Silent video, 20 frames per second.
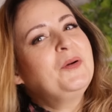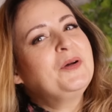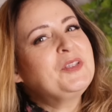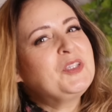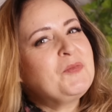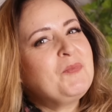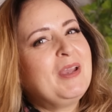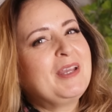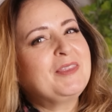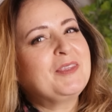Want
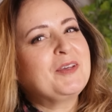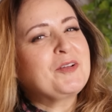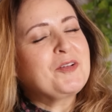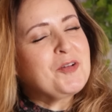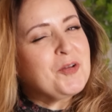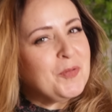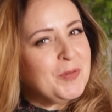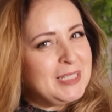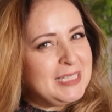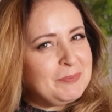to make the
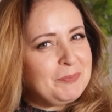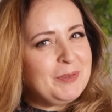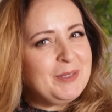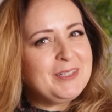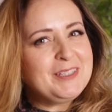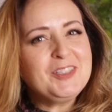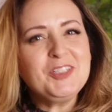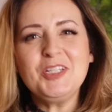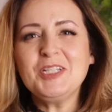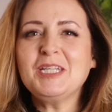
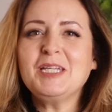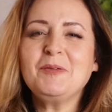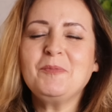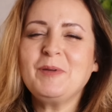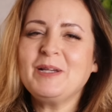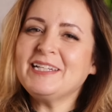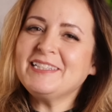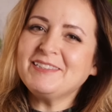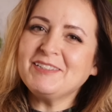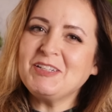crispiest chicken
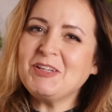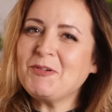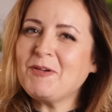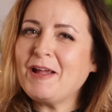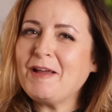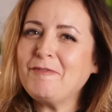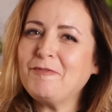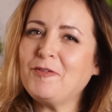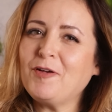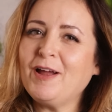wings in your
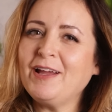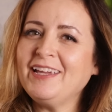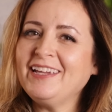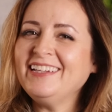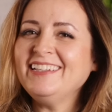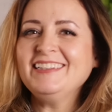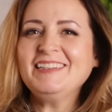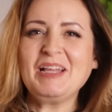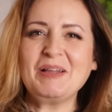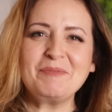air
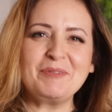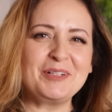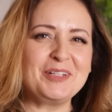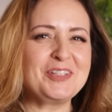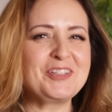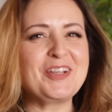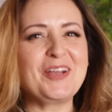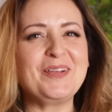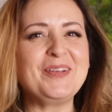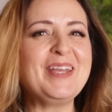fryer? I'm going to
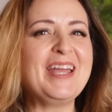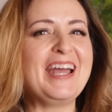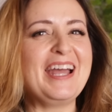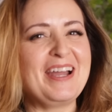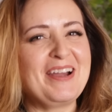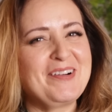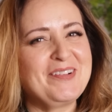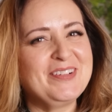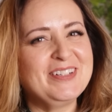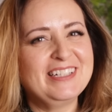show you
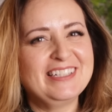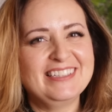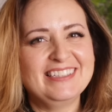how.